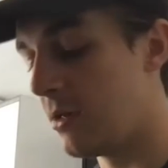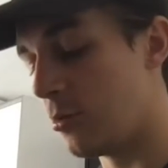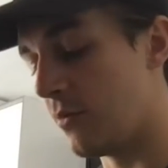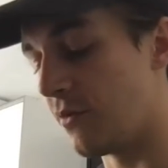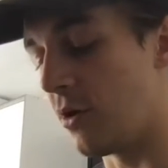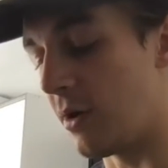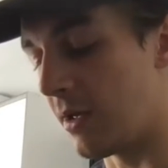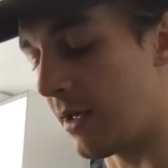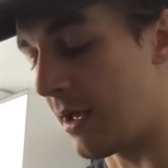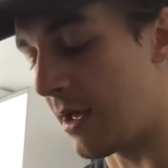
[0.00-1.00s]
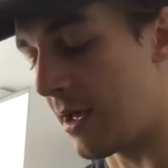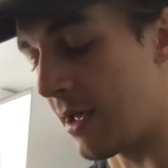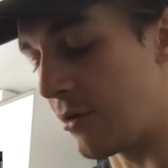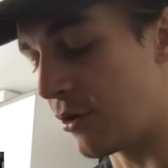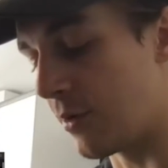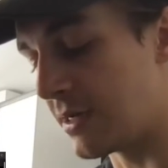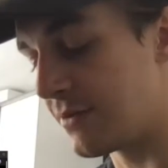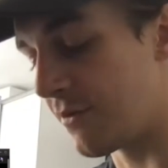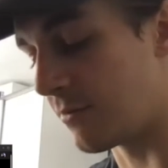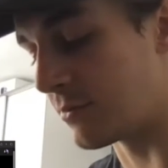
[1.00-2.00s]
We've got a request
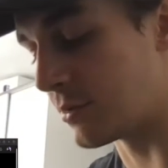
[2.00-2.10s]
from